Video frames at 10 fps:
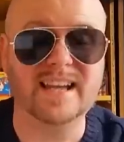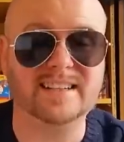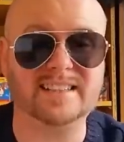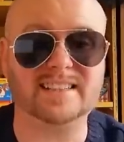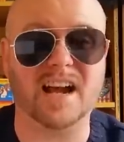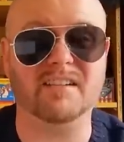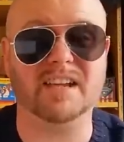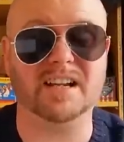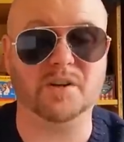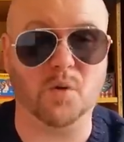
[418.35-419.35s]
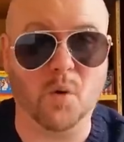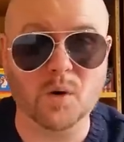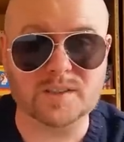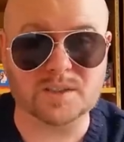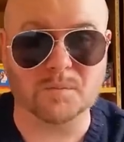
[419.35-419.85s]
to starring in an
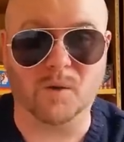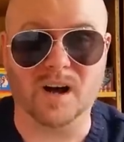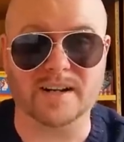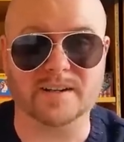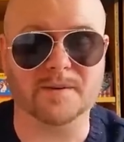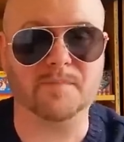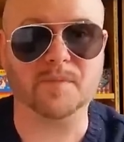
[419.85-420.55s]
awesome one.